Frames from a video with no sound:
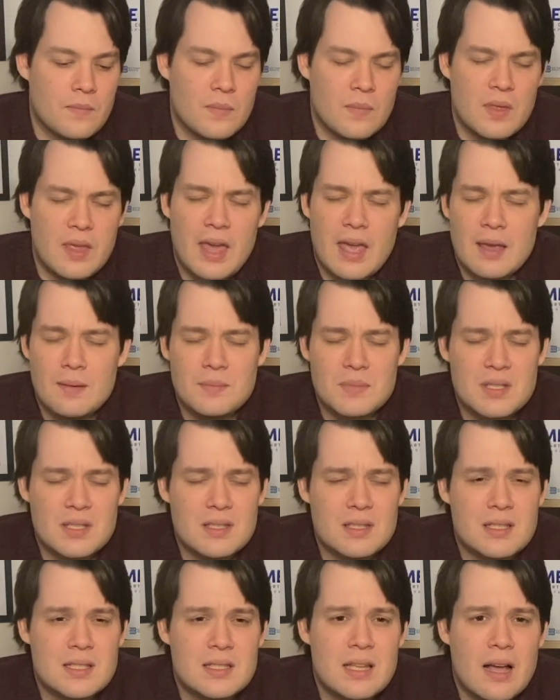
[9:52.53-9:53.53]
games
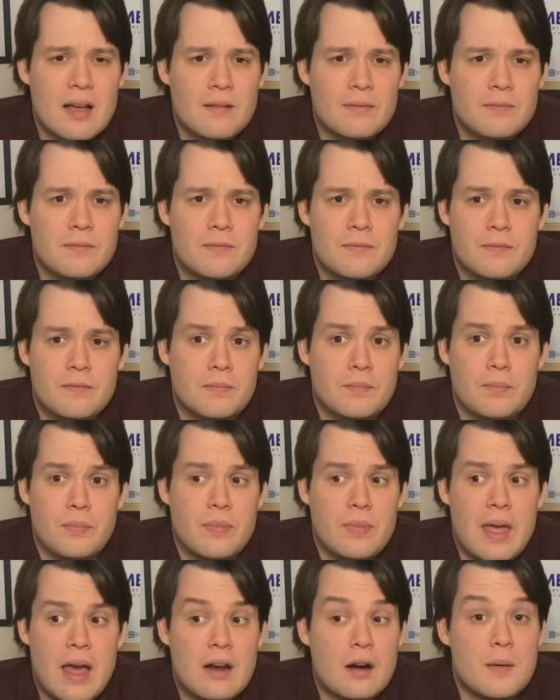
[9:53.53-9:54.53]
and stuff
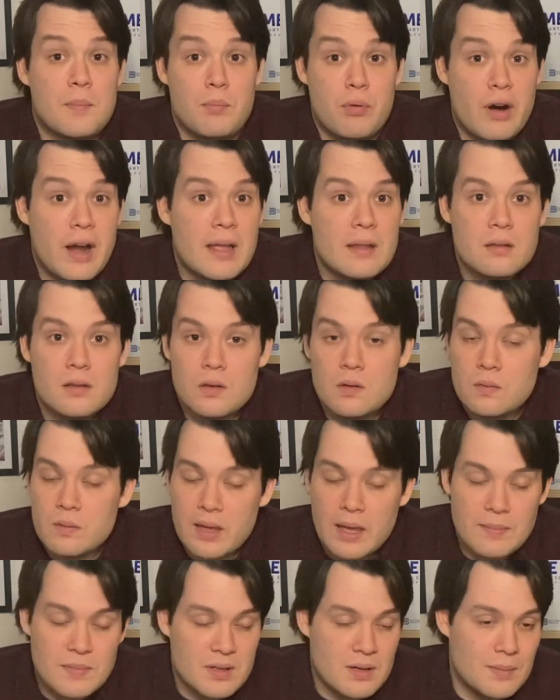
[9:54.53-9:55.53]
that are brand new,
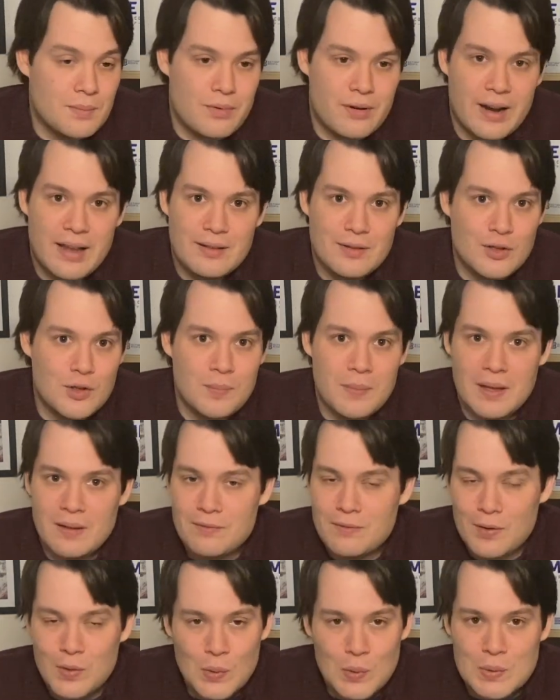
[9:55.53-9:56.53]
games that are brand new, made
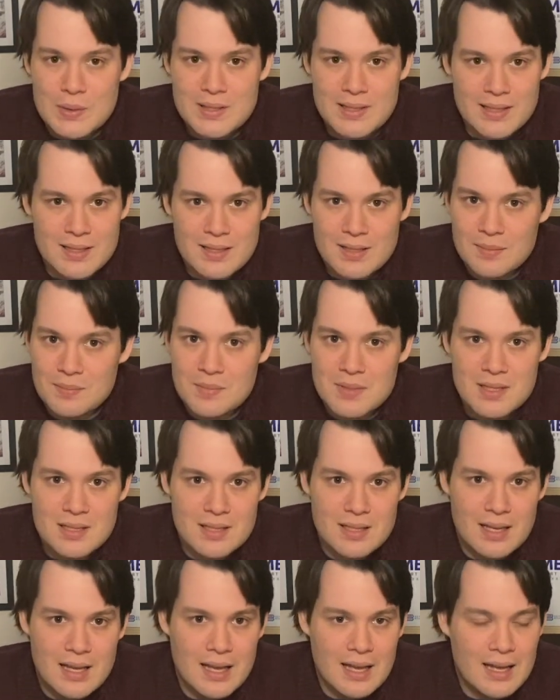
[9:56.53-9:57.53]
for old systems,
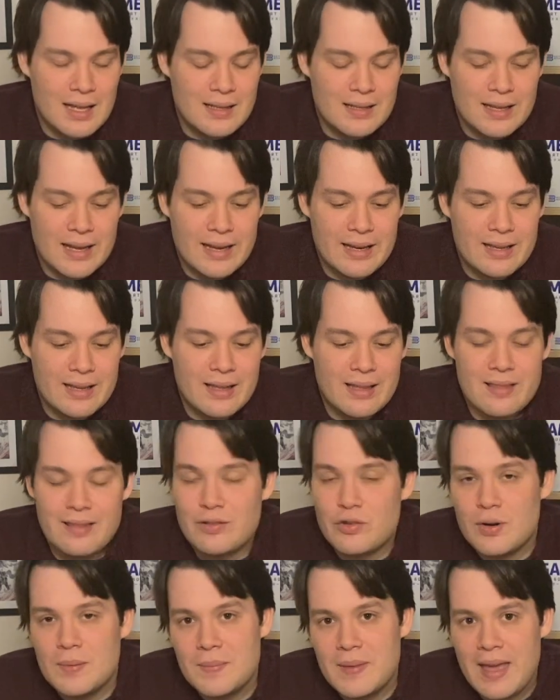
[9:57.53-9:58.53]
like the
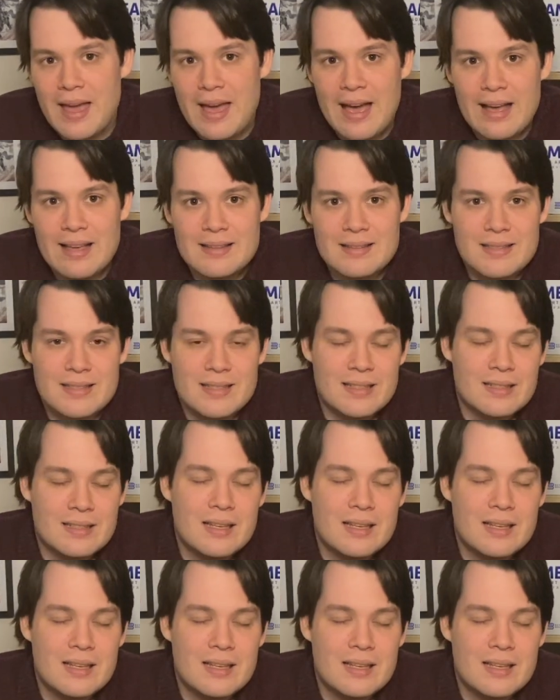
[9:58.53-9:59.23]
Dreamcast